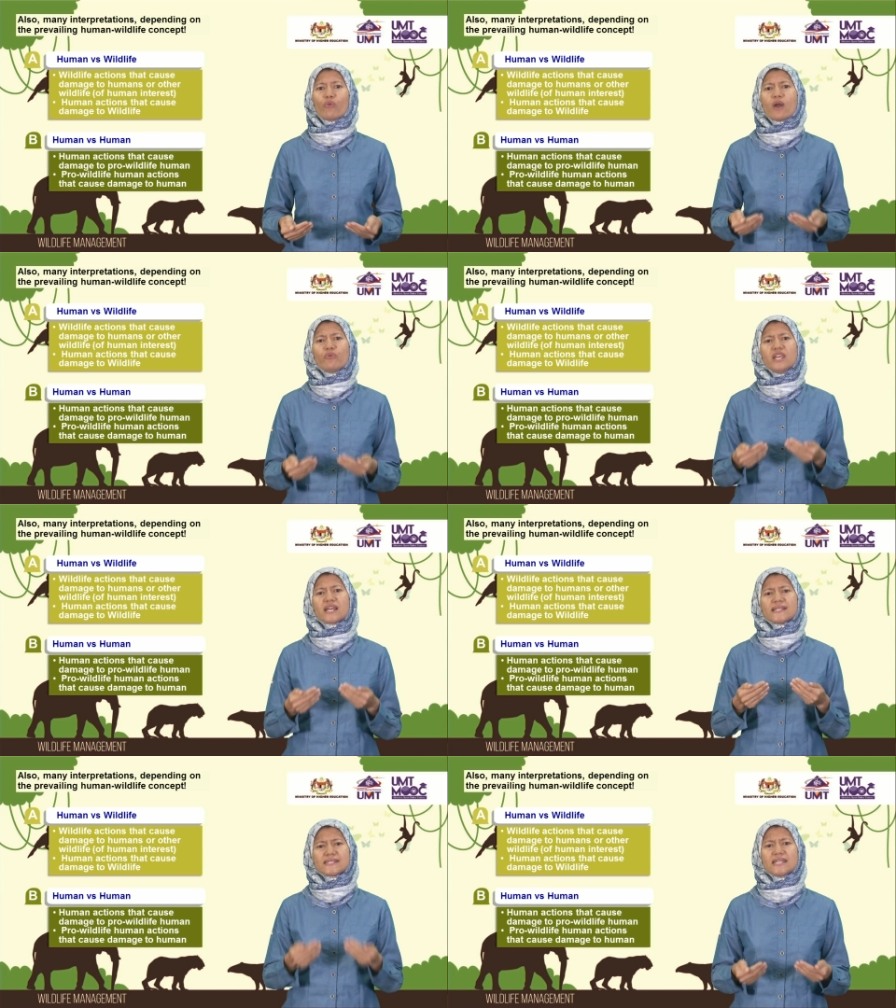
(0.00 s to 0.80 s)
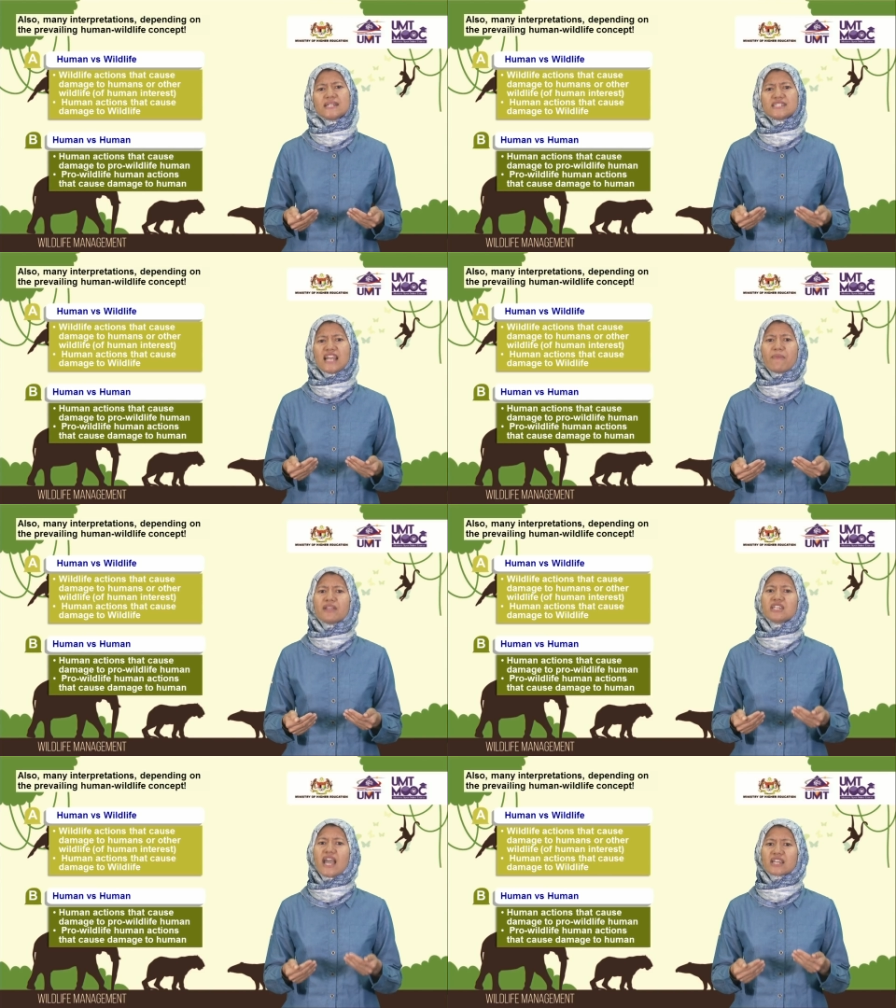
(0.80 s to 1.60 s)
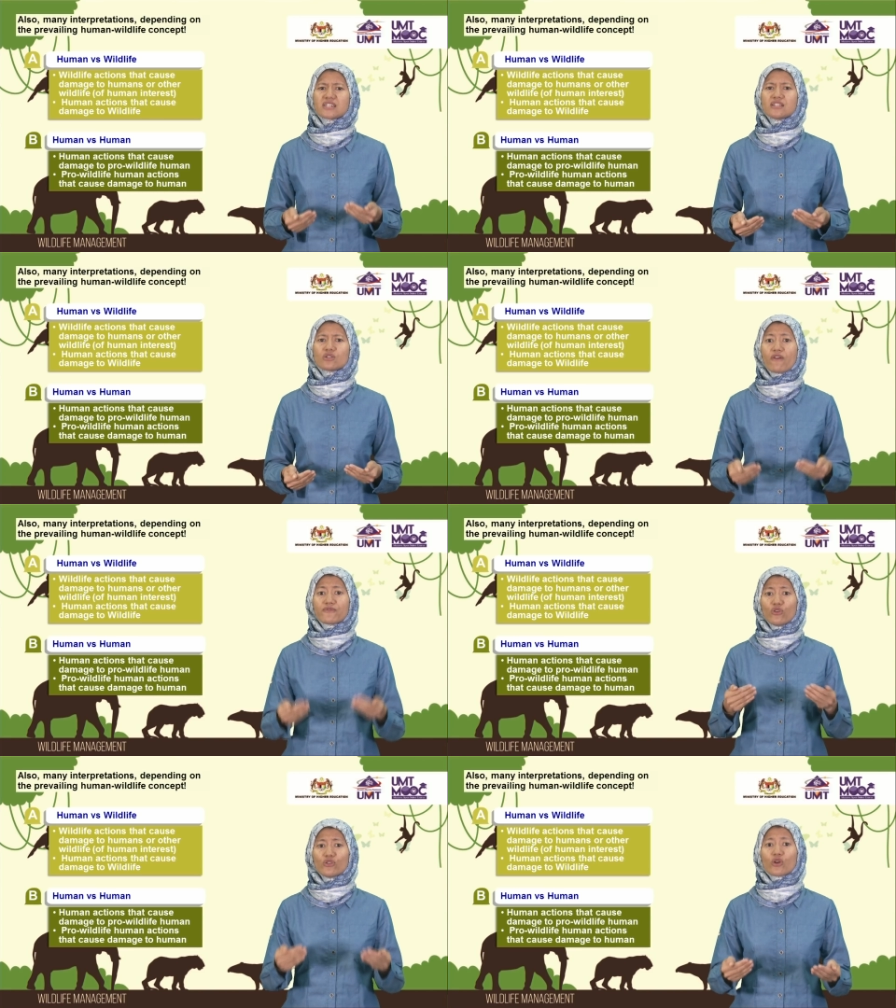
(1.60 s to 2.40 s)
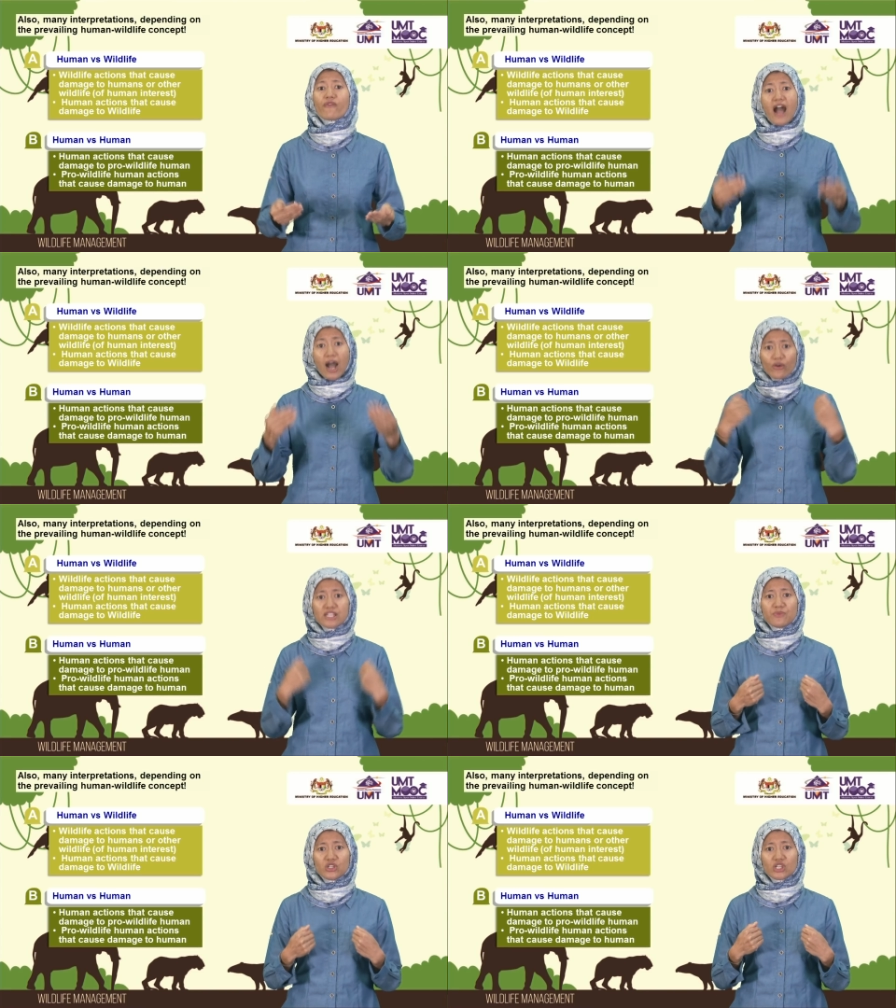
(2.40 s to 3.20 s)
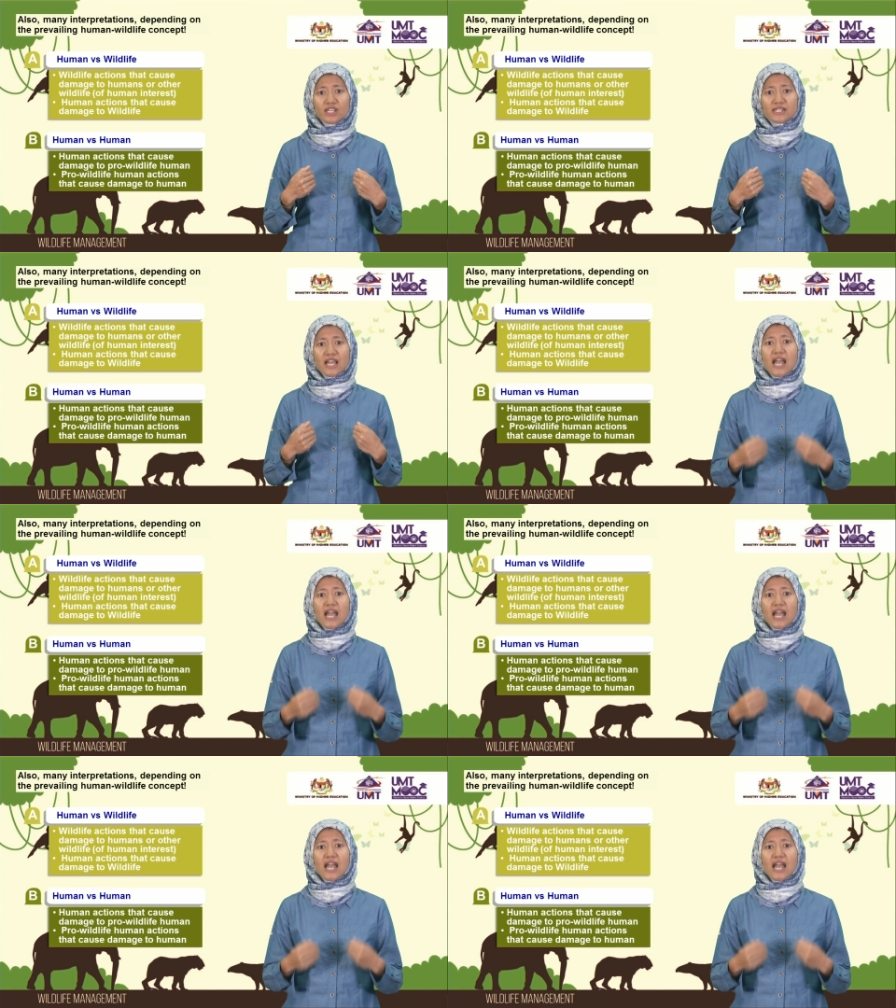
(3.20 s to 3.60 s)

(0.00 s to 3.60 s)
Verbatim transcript: where we consider the damaging actions of those of our species